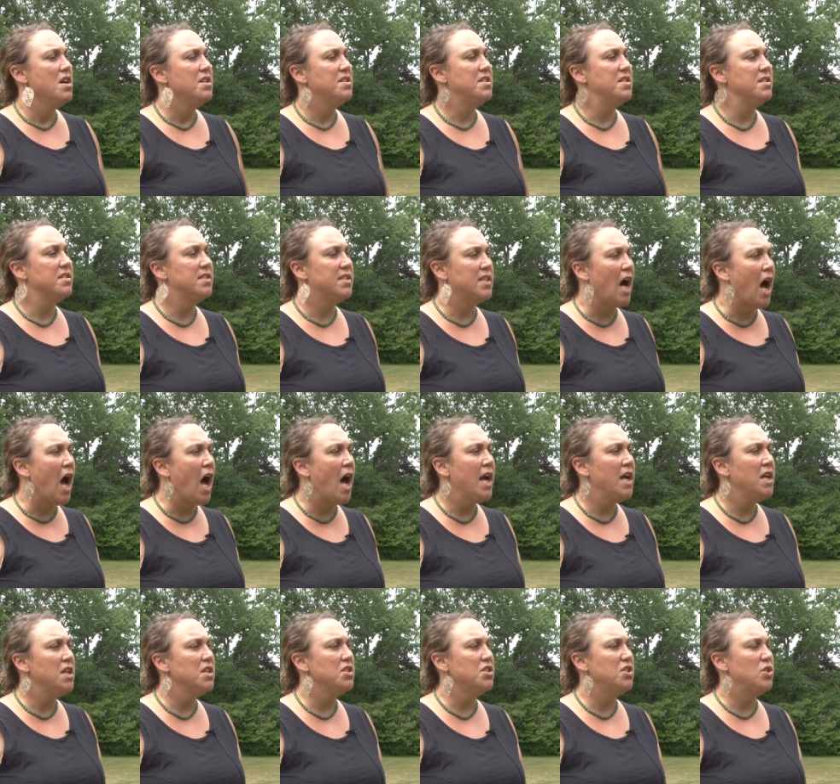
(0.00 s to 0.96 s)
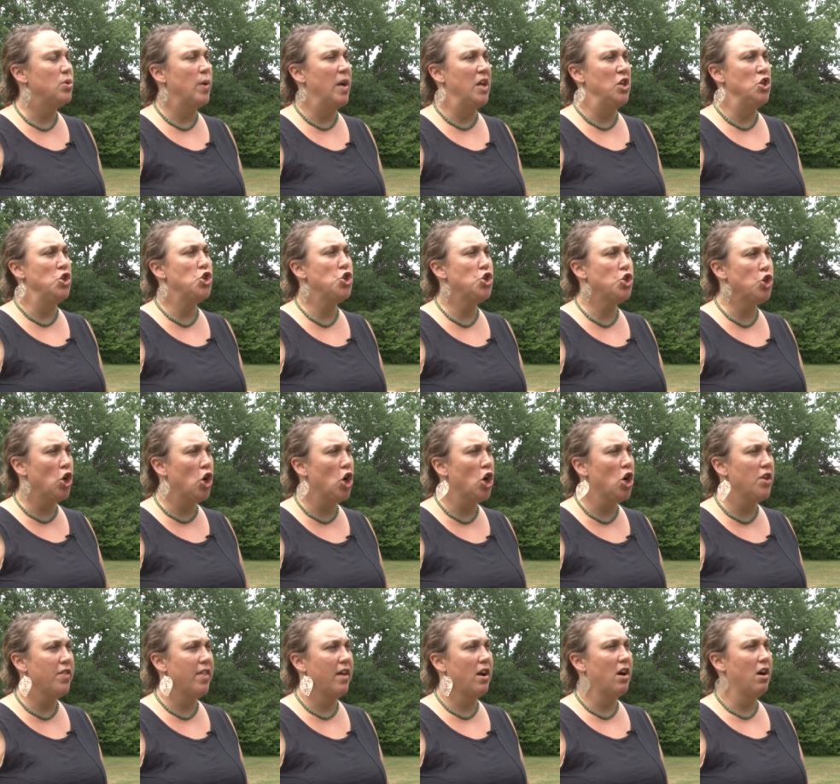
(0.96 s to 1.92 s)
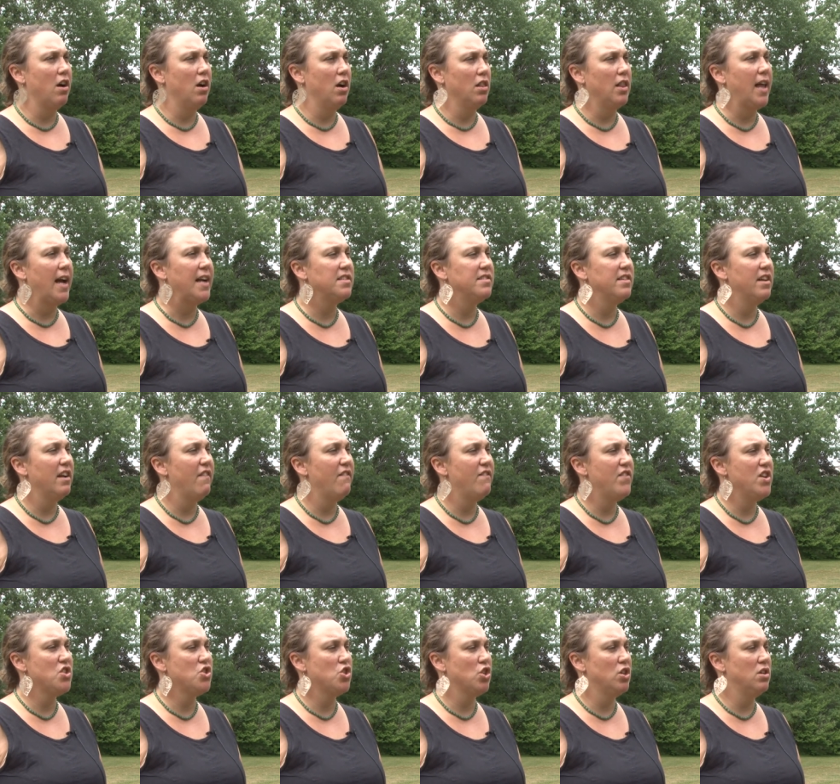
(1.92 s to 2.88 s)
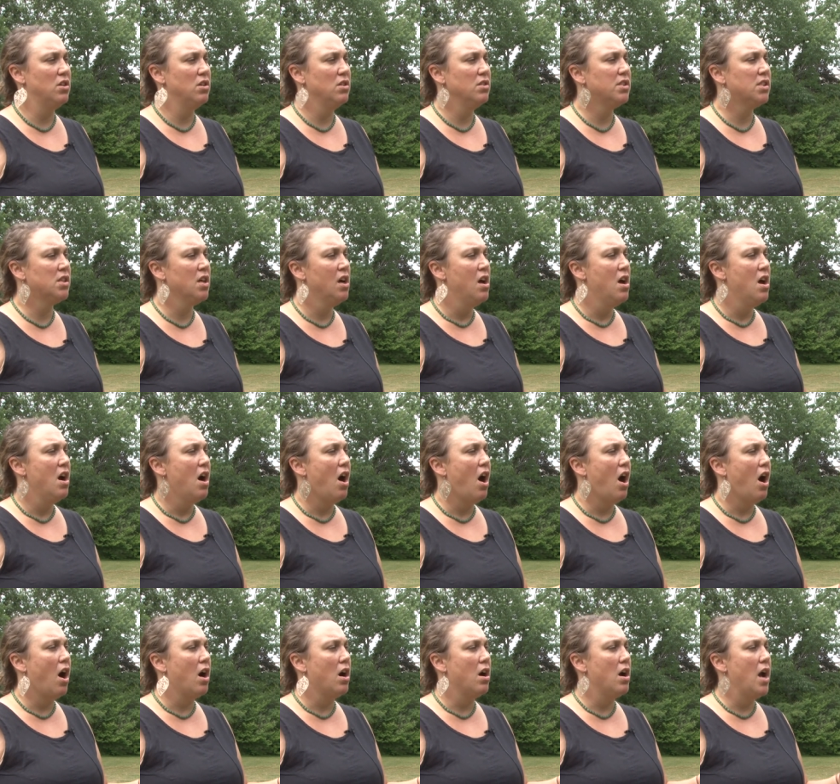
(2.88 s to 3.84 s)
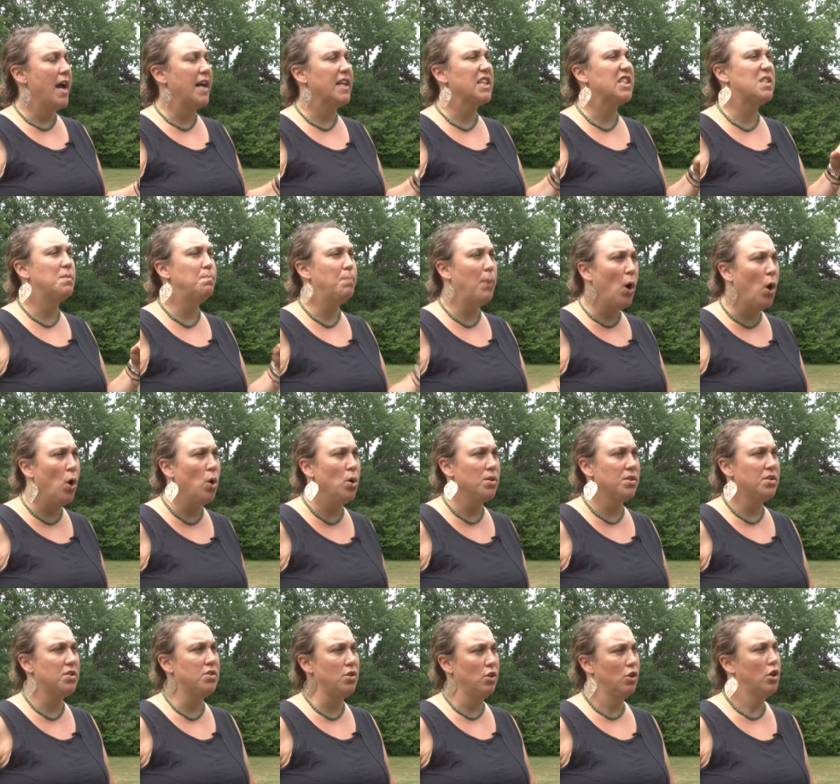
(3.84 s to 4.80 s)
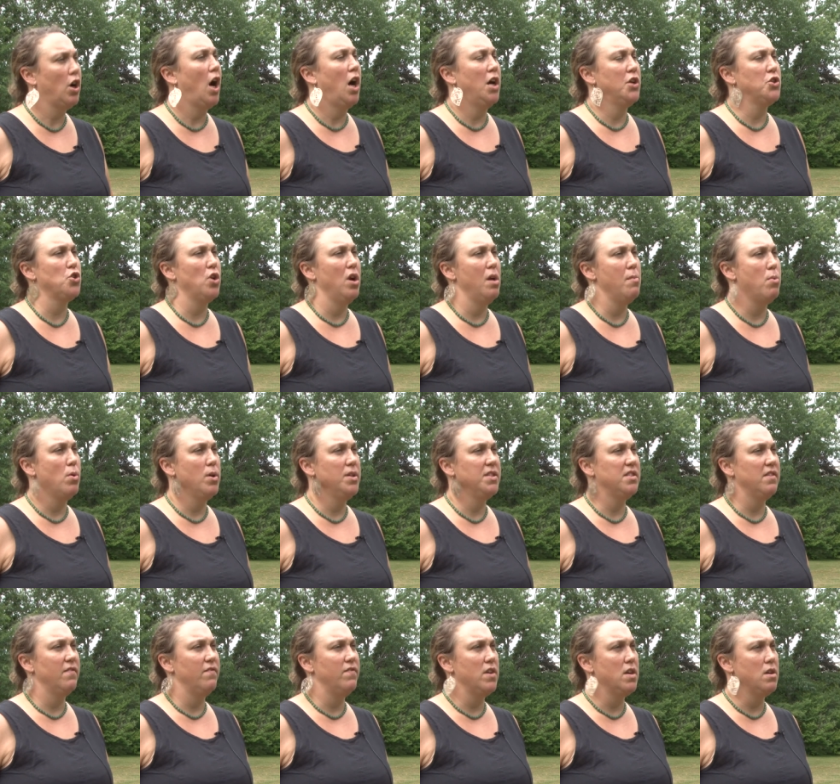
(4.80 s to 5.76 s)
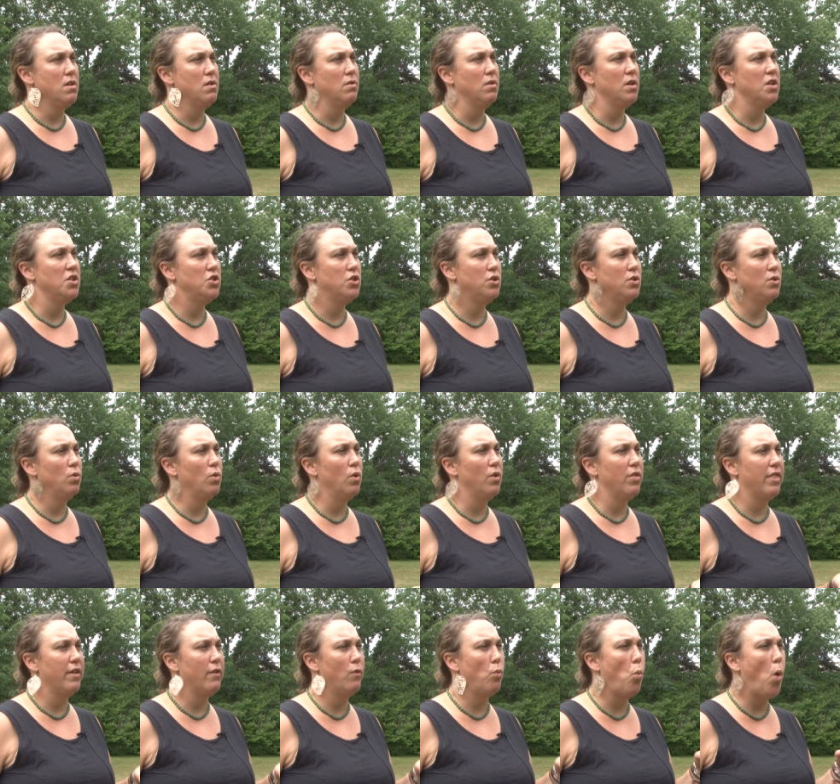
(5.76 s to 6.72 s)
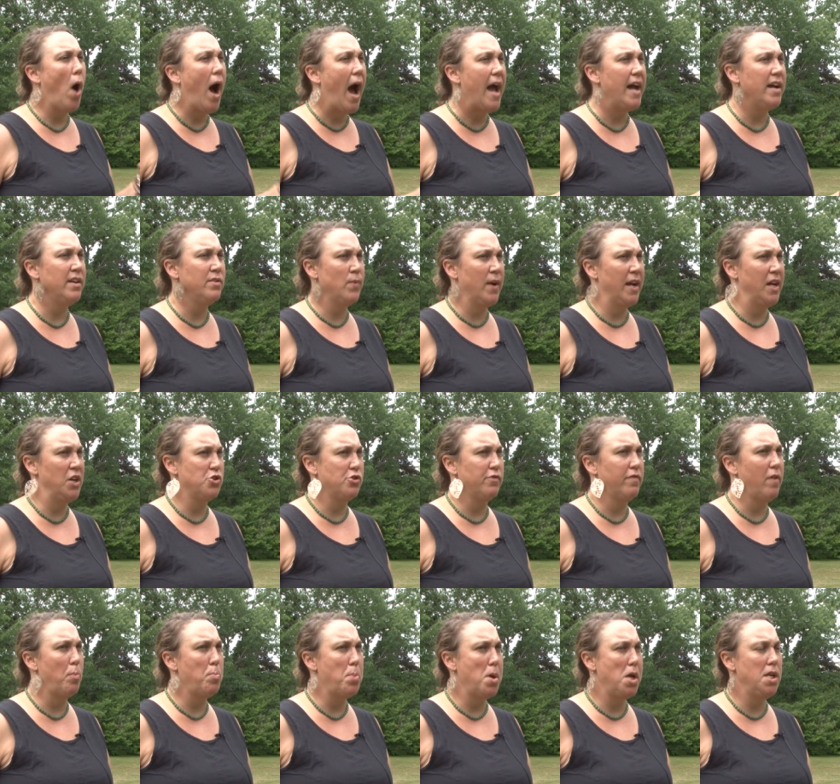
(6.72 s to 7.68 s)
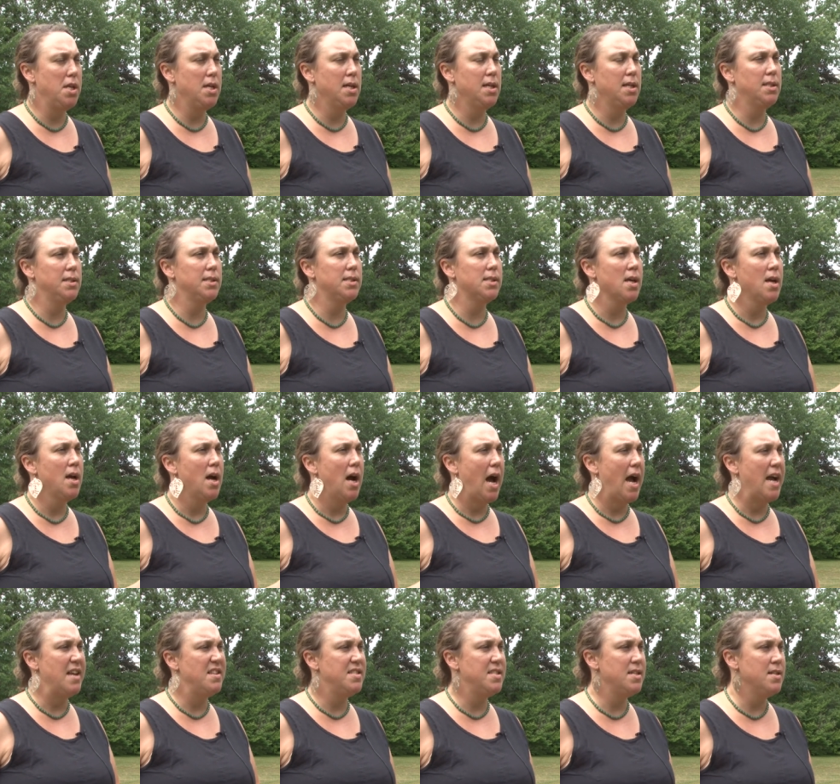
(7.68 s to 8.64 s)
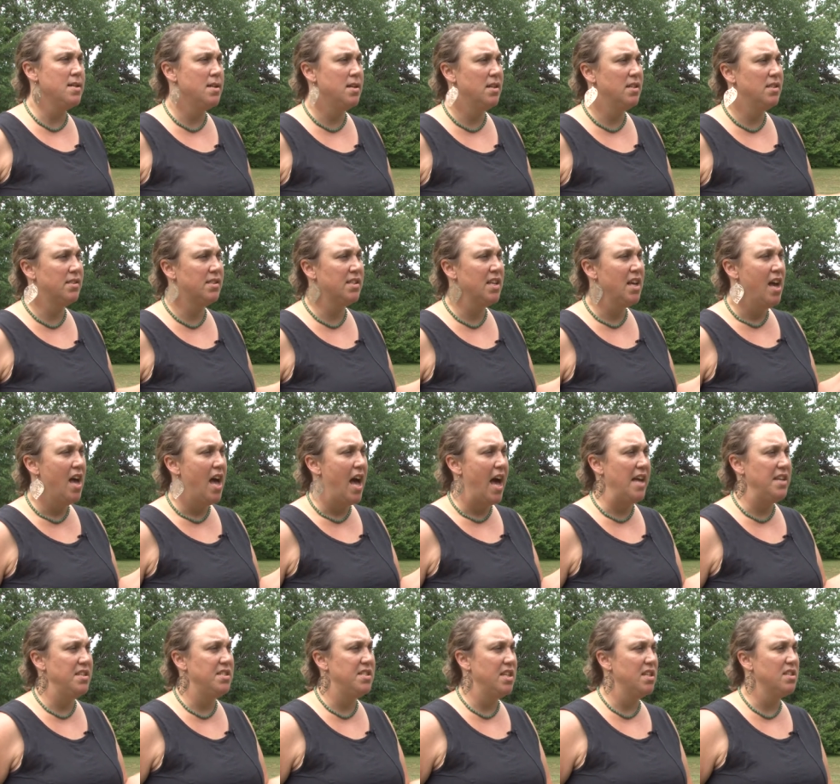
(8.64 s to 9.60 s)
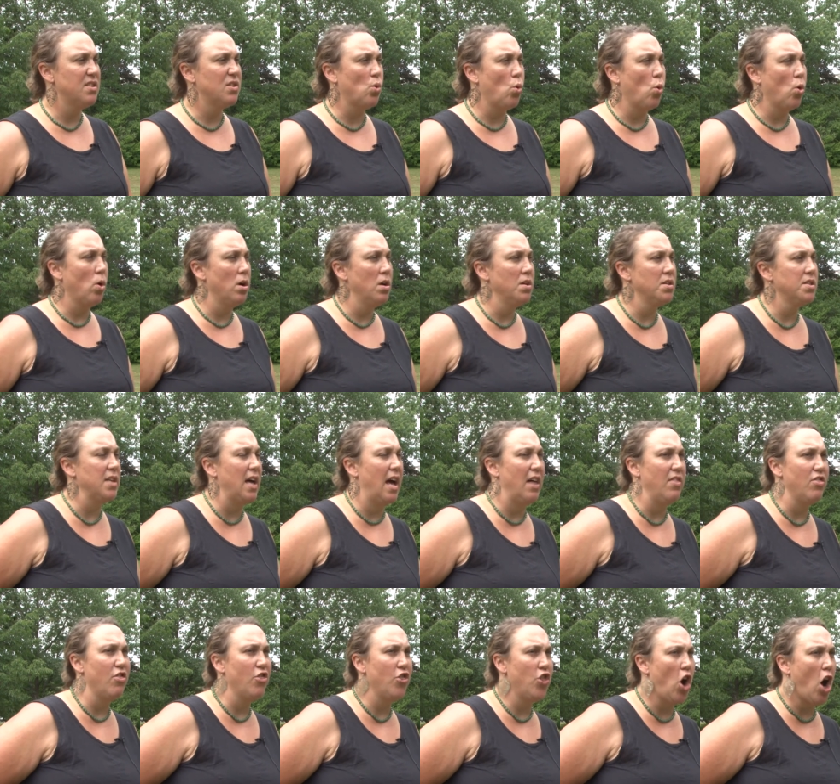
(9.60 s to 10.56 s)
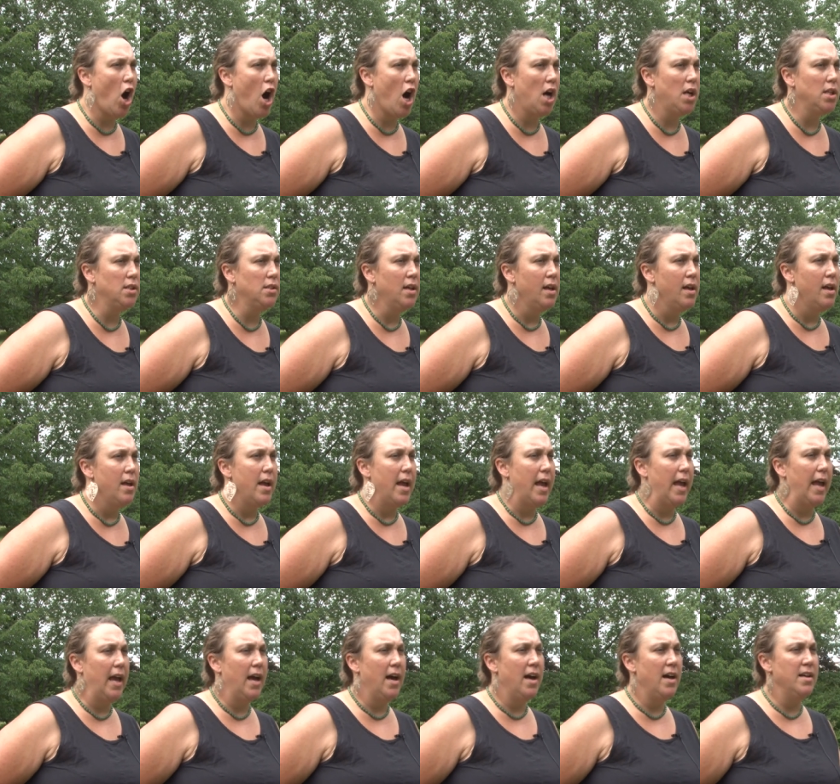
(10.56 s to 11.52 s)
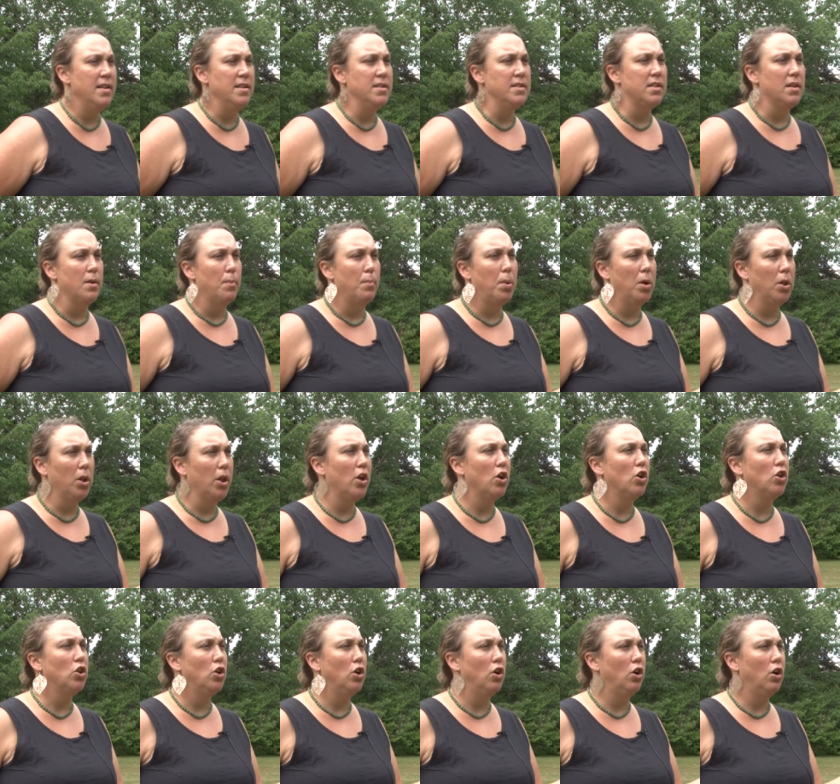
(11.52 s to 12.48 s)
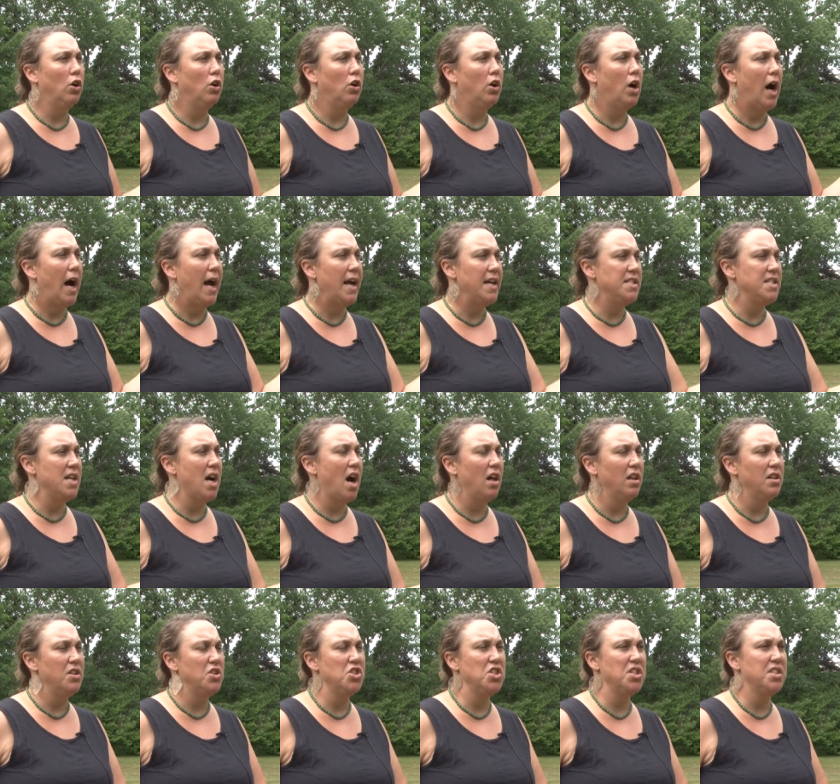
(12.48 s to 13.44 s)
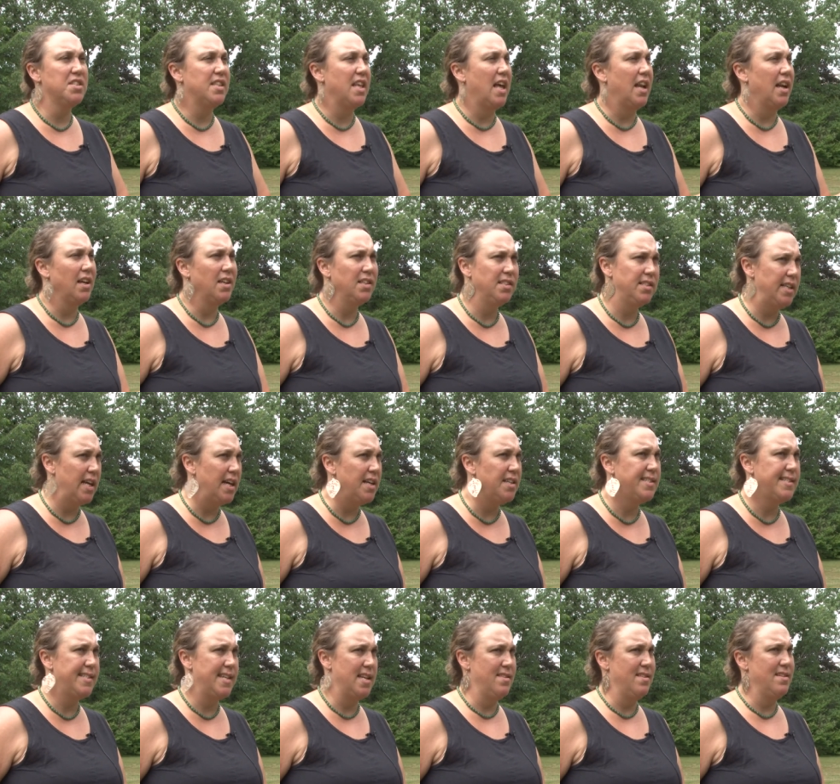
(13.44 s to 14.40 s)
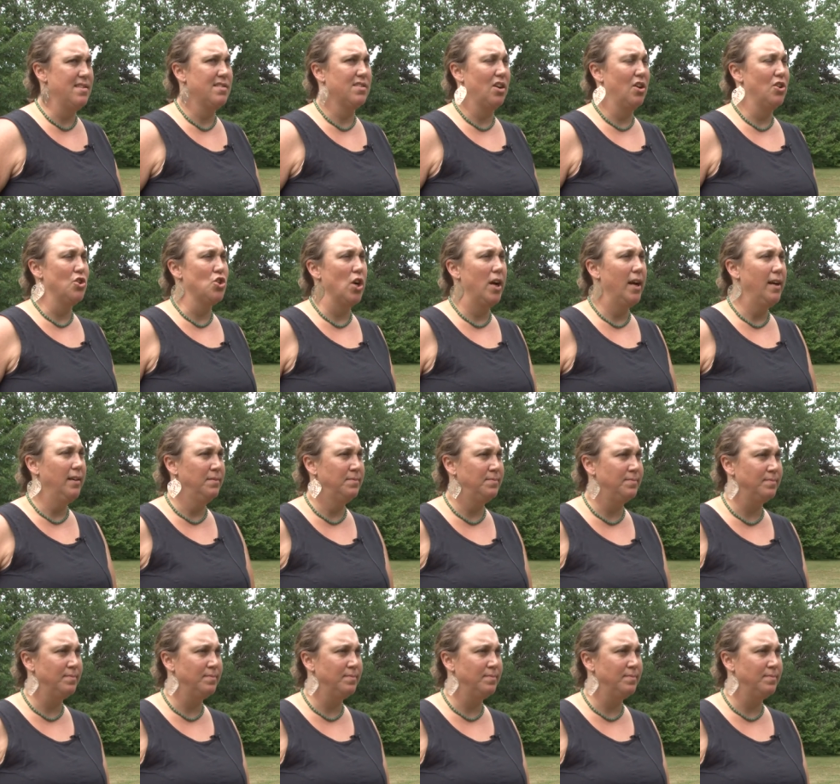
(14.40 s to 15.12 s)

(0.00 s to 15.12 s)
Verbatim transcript: designed to ensure that our elected officials are exposed to contrary points of view, to the wide range of opinions, ideas, and discourse and thought and political ideologies that exist in this country.